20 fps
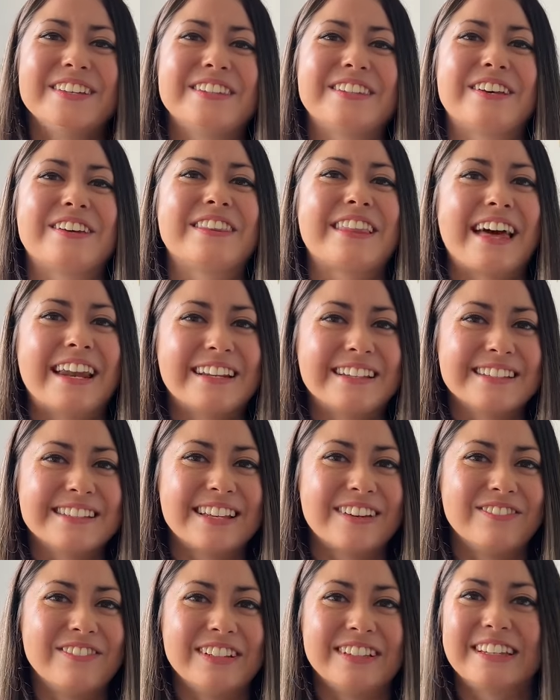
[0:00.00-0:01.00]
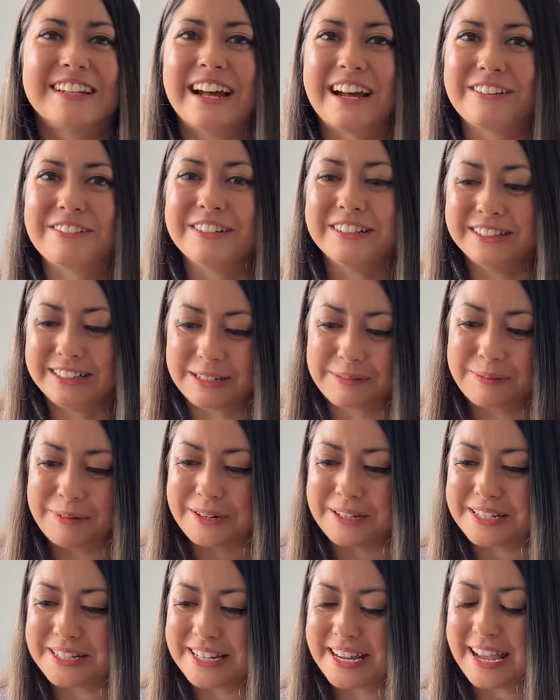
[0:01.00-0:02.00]
so that is something that I really
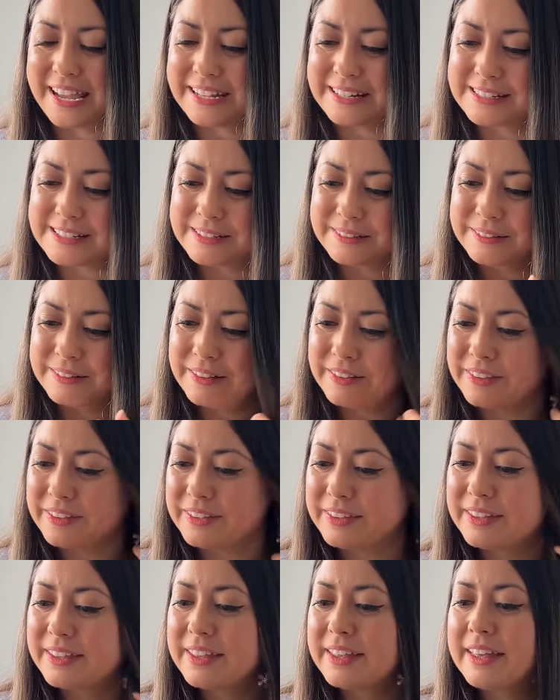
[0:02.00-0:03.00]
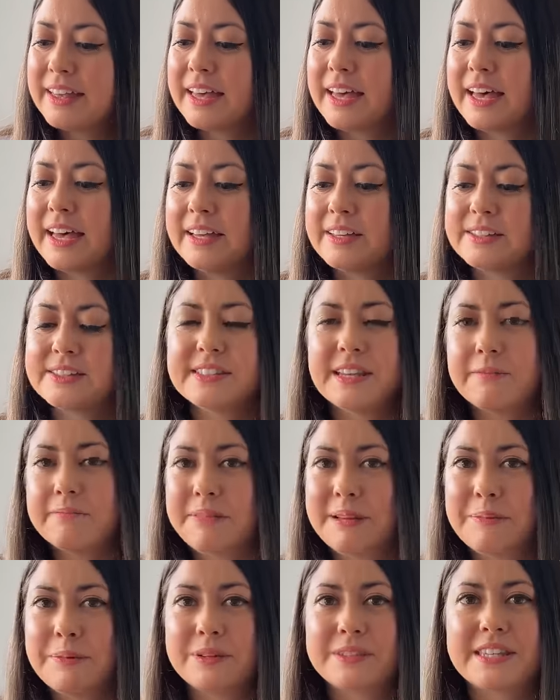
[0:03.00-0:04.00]
appreciate. Uh, some
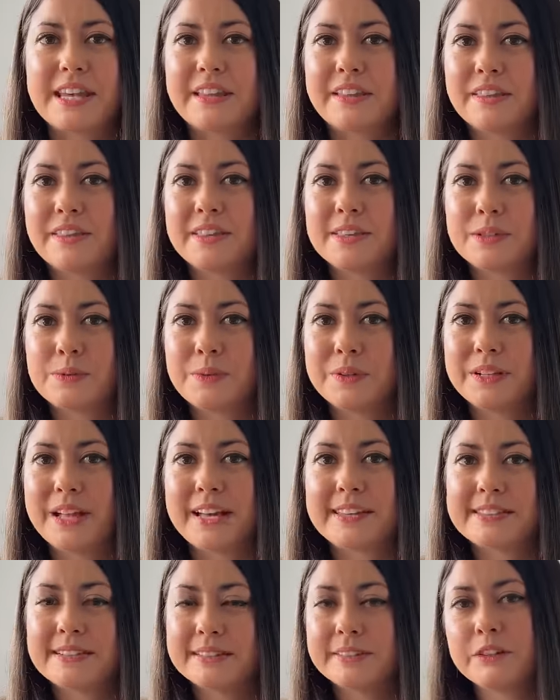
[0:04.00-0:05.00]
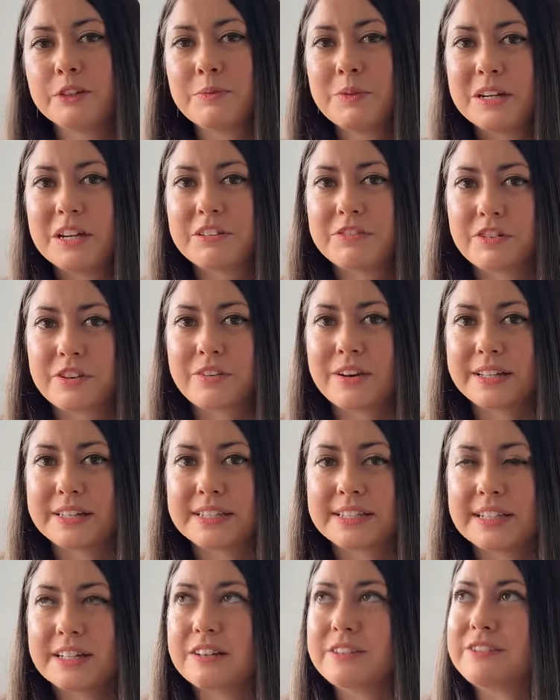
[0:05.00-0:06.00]
people say that this wool has a little bit of a
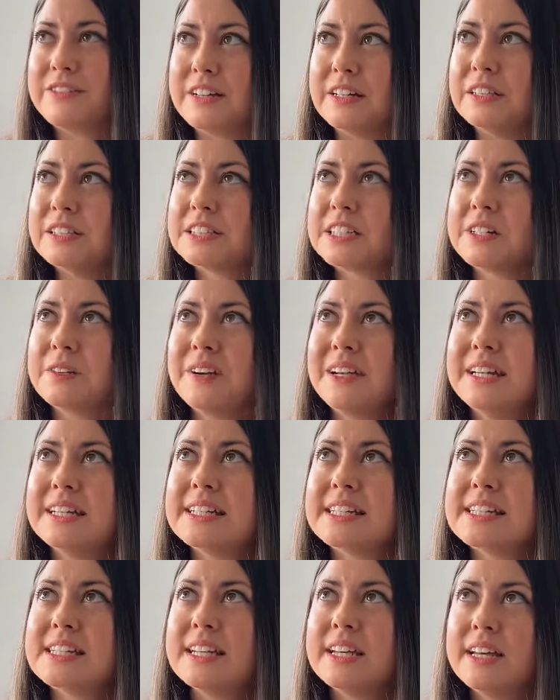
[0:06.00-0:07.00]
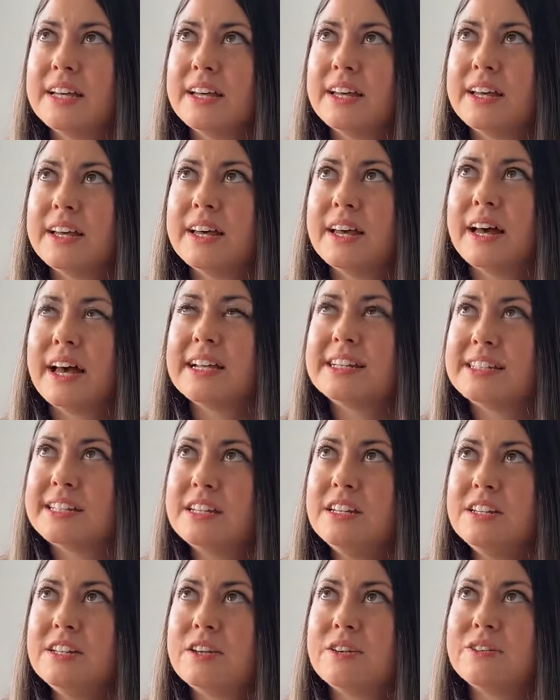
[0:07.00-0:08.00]
rustic feel to it. I
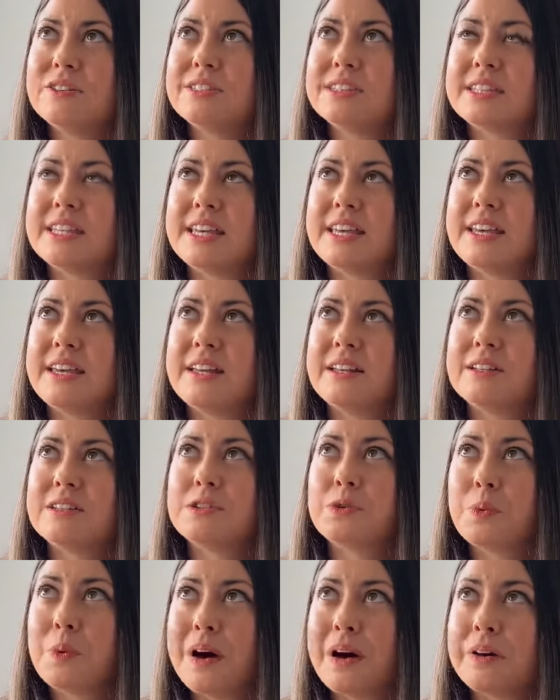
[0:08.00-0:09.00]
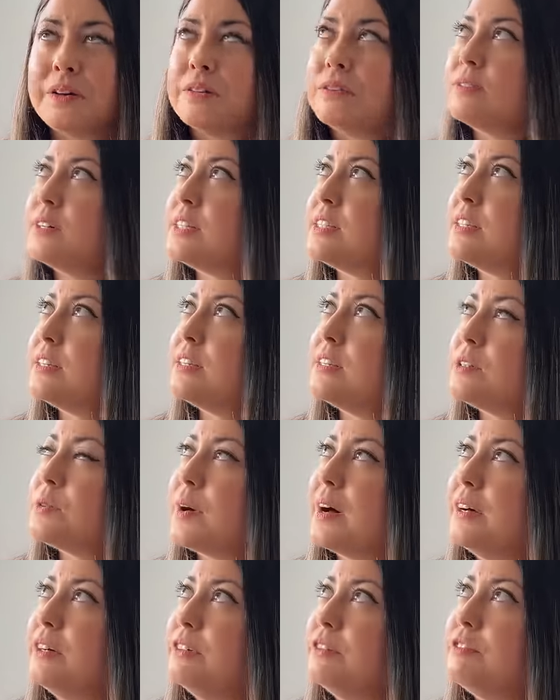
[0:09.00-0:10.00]
did use the 12, is it the
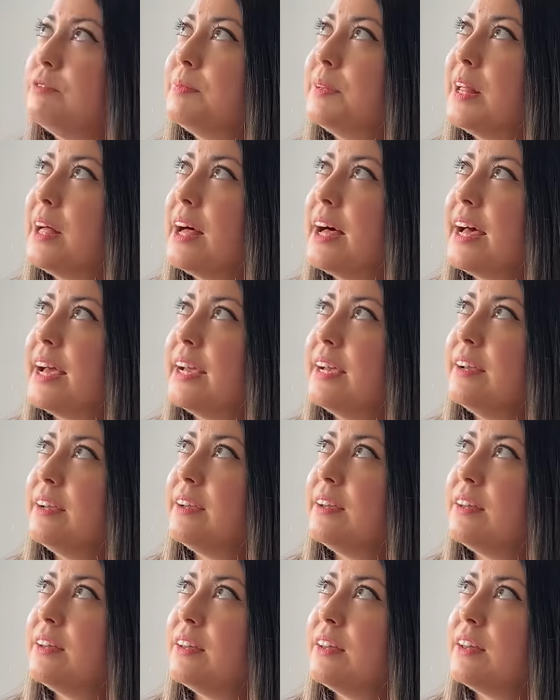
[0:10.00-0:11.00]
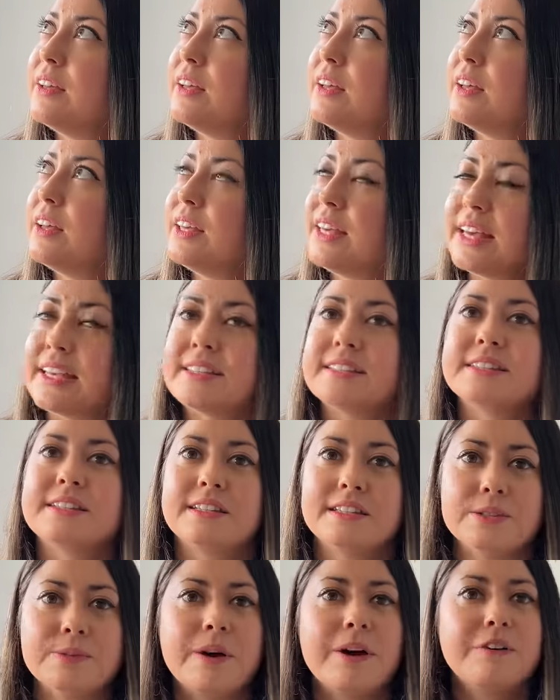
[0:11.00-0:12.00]
12 ply? Yes, the
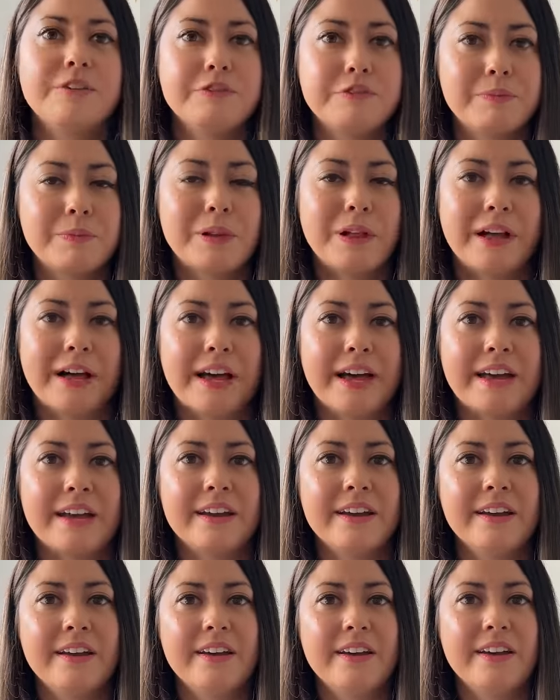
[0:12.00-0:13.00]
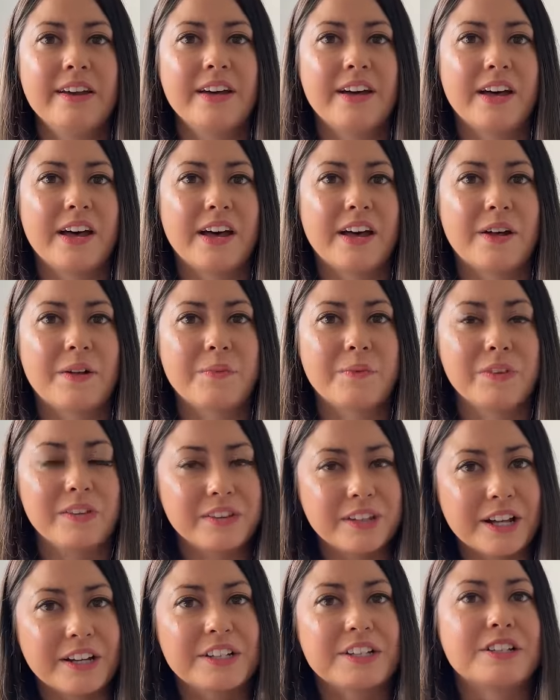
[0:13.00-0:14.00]
12 ply um,
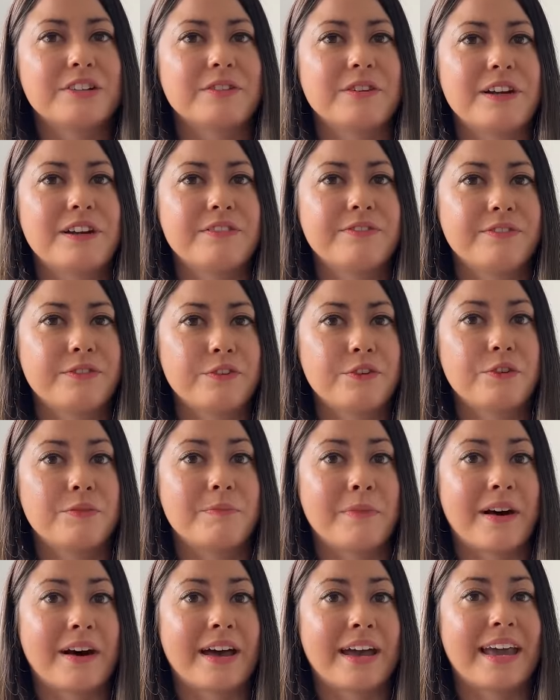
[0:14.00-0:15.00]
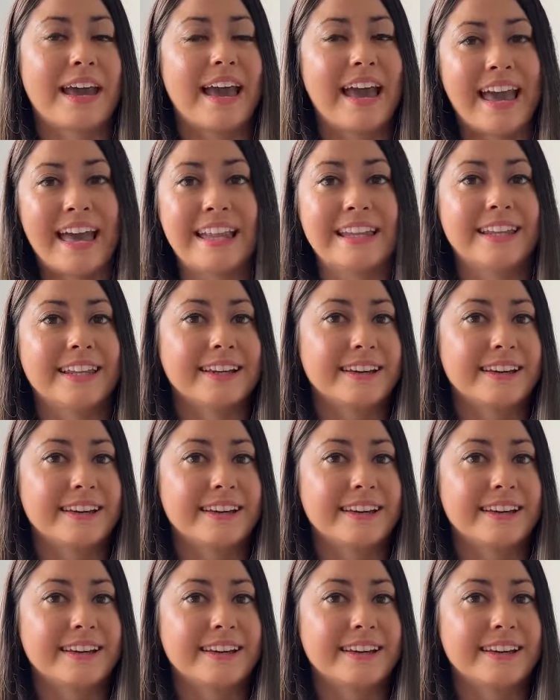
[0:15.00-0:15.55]
luxury for my antler